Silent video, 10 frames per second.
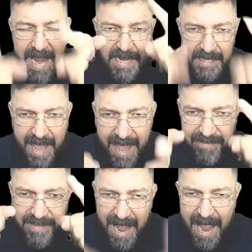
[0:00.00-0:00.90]

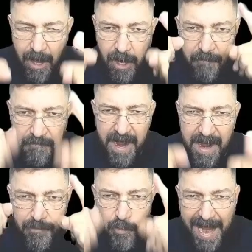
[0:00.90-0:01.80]
Get of
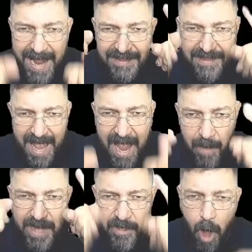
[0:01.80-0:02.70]
them right now
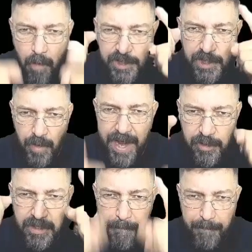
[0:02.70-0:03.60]
and go straight to
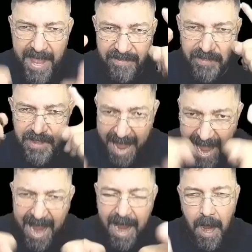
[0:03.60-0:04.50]
the pit
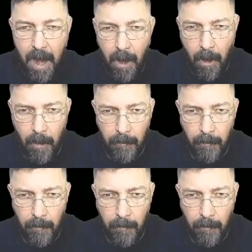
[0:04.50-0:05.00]
now.